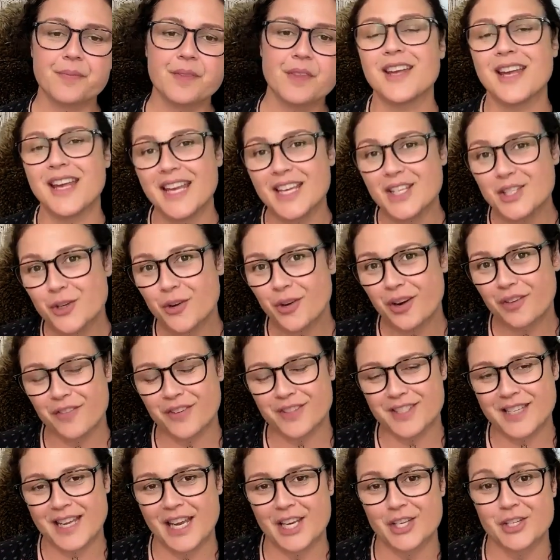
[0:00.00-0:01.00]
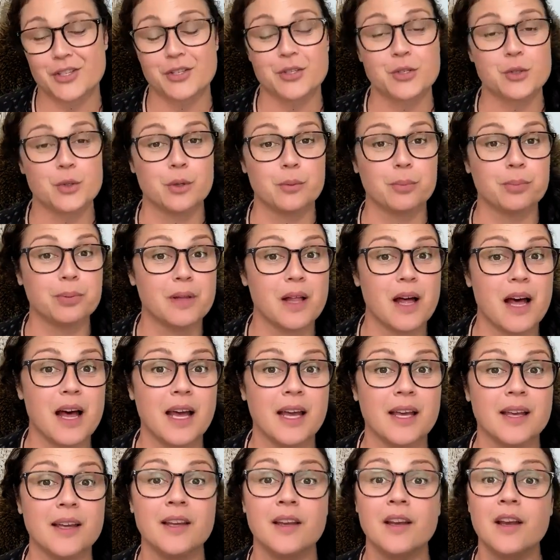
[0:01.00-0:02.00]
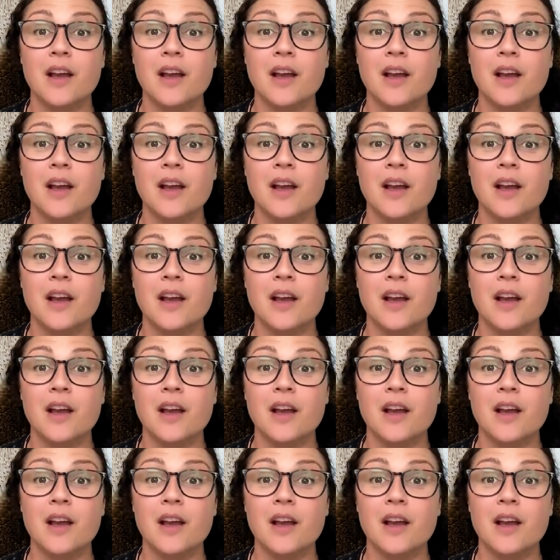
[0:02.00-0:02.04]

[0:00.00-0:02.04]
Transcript: Here's your invitation to apply